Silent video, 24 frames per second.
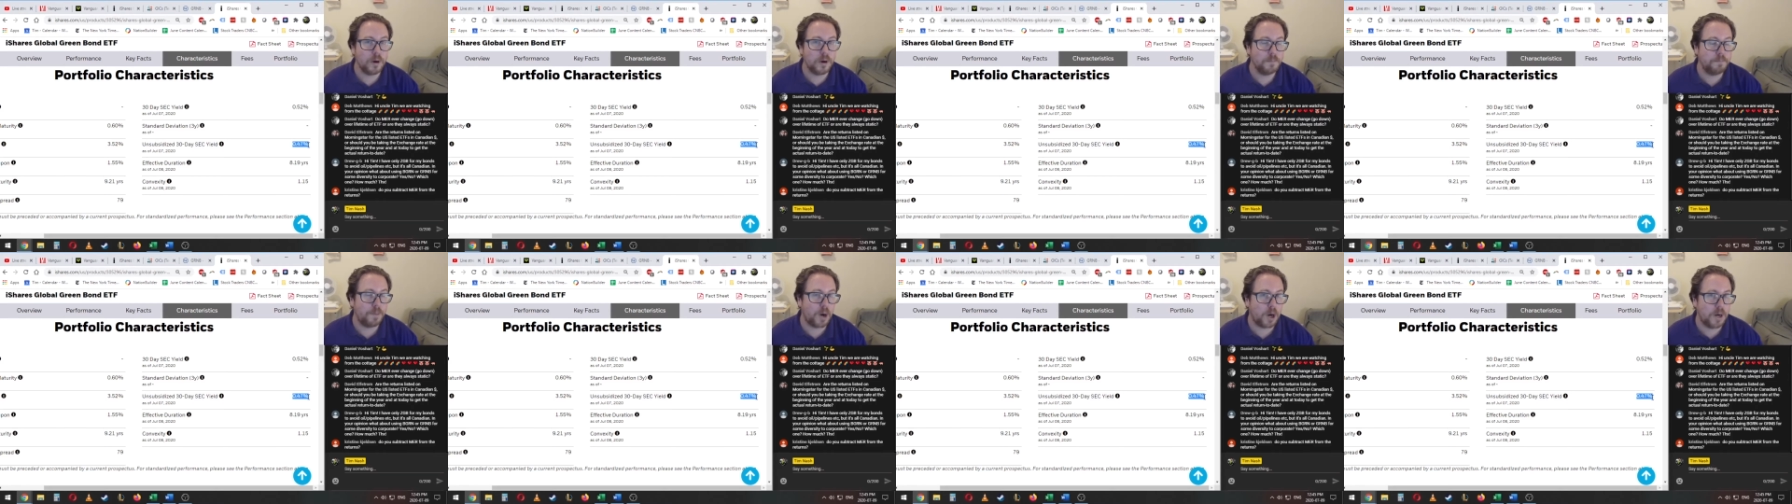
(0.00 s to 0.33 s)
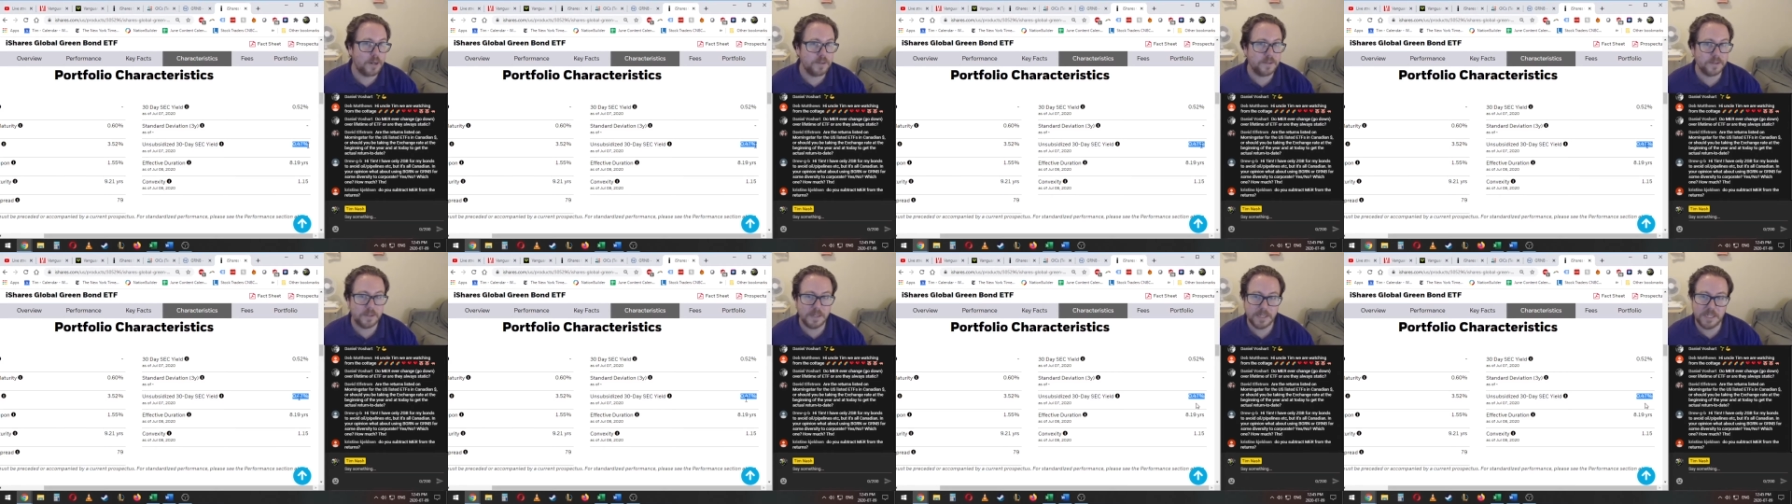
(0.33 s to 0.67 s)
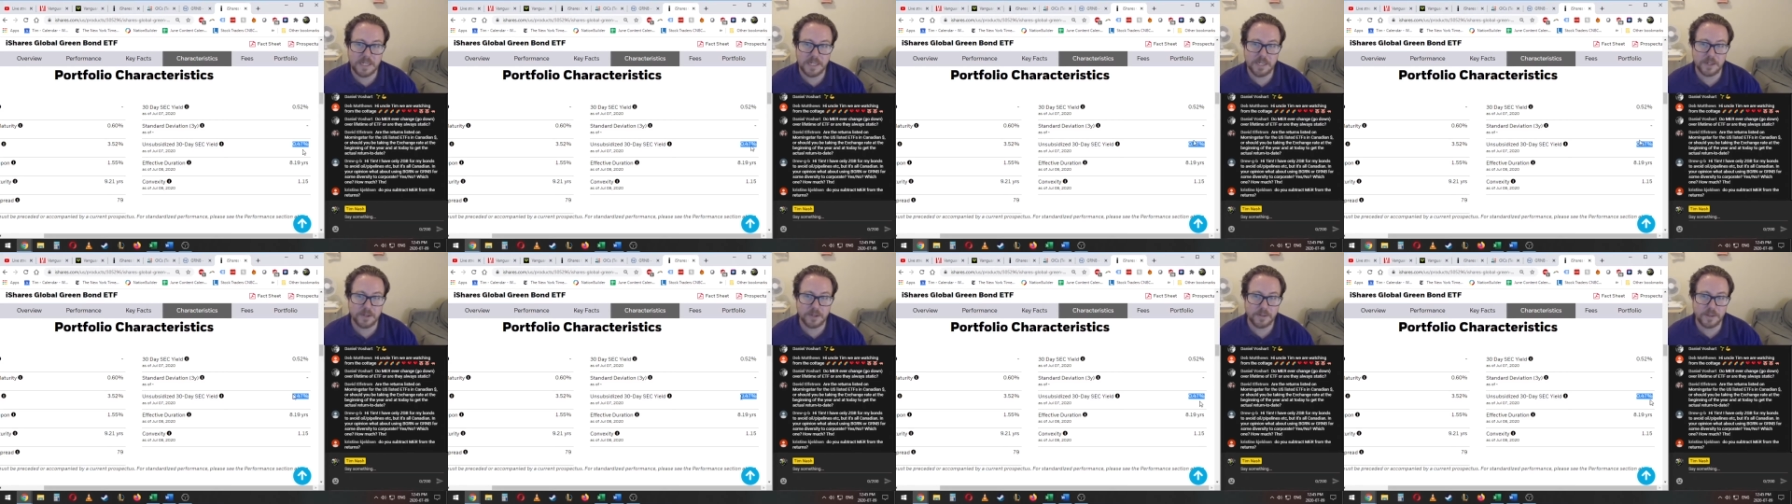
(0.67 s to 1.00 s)
bonds in
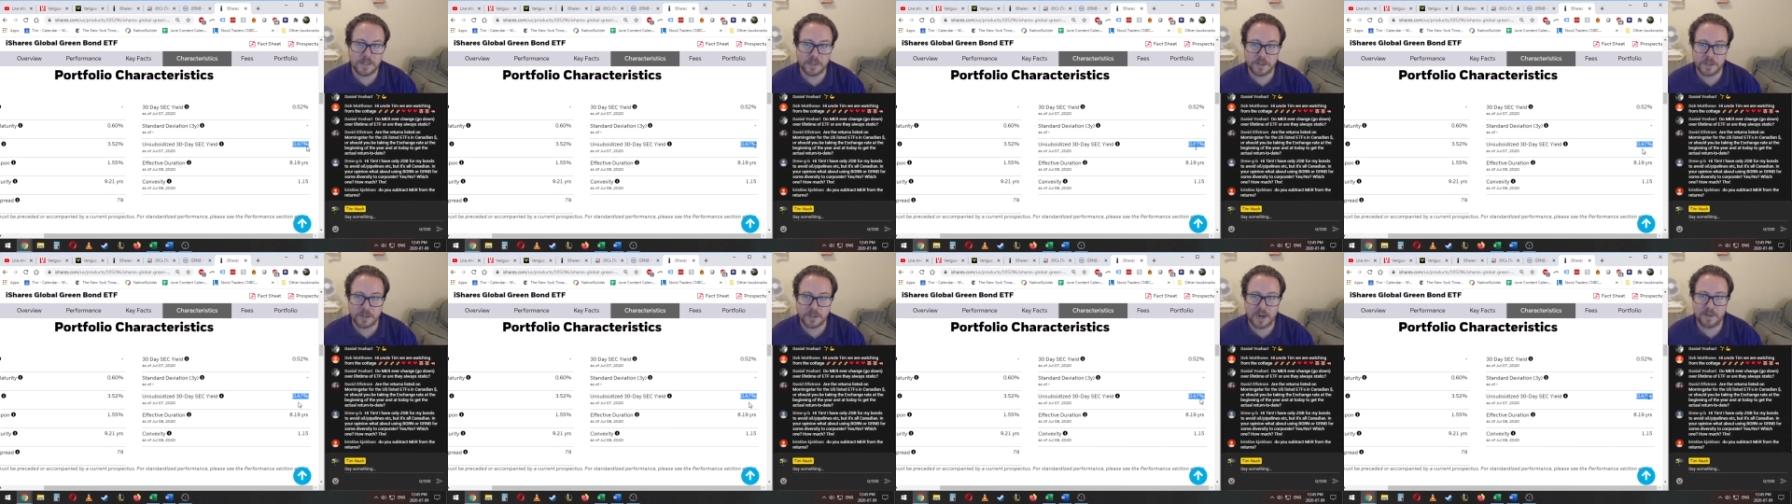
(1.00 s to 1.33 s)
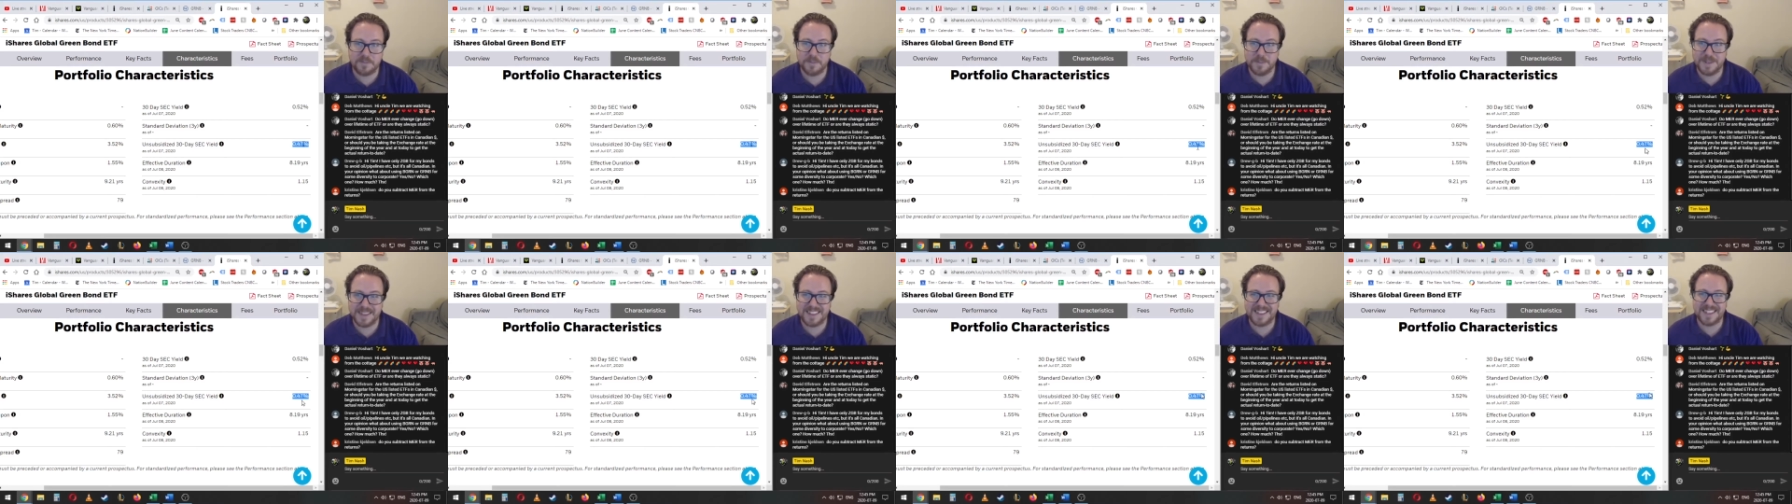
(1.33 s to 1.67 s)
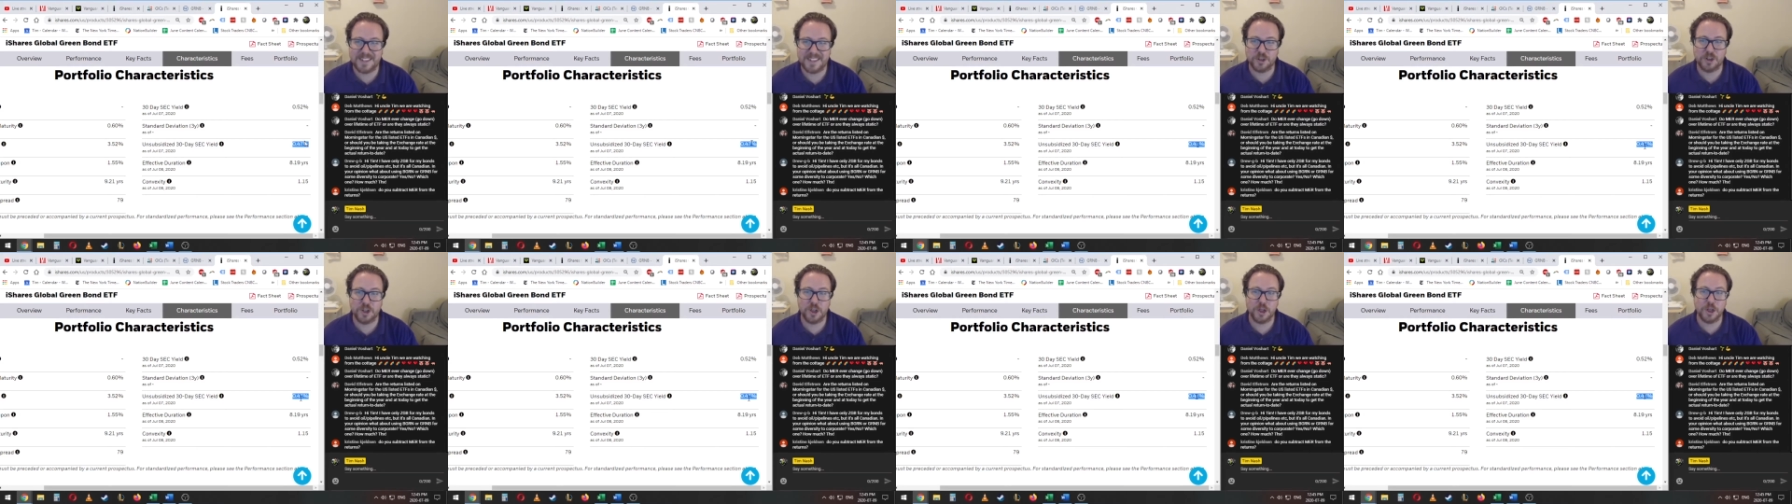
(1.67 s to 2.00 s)
here that are government
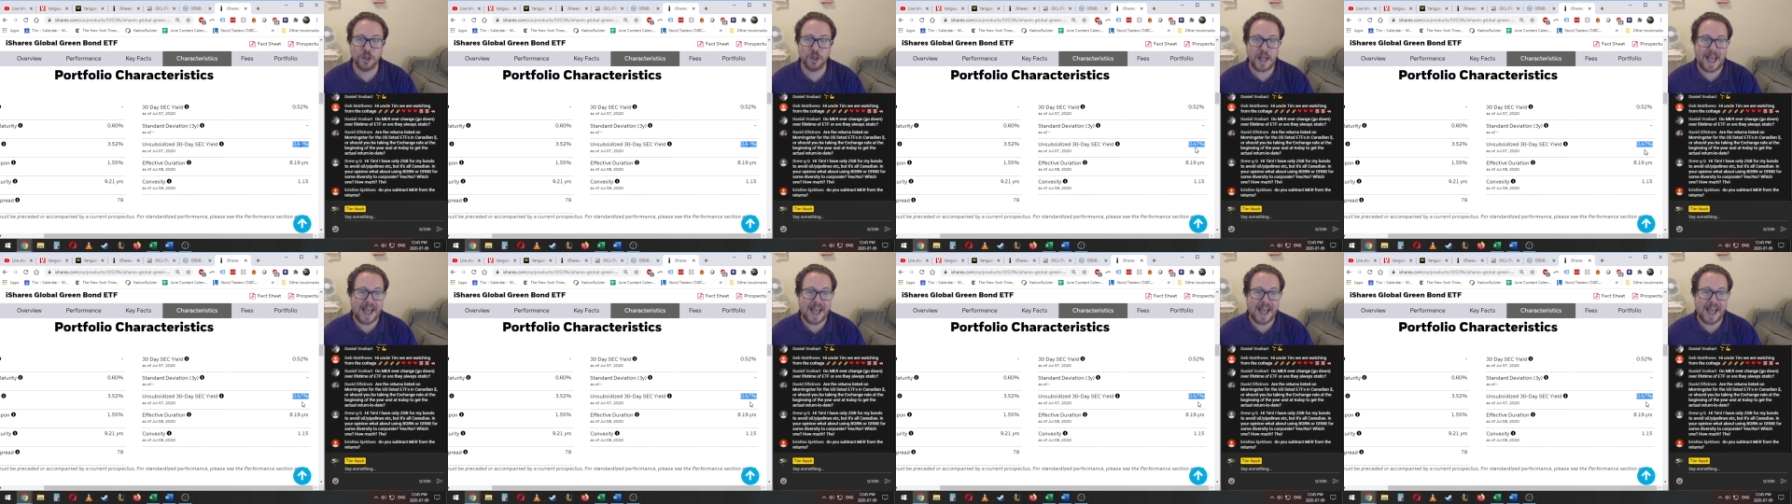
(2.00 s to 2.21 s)
that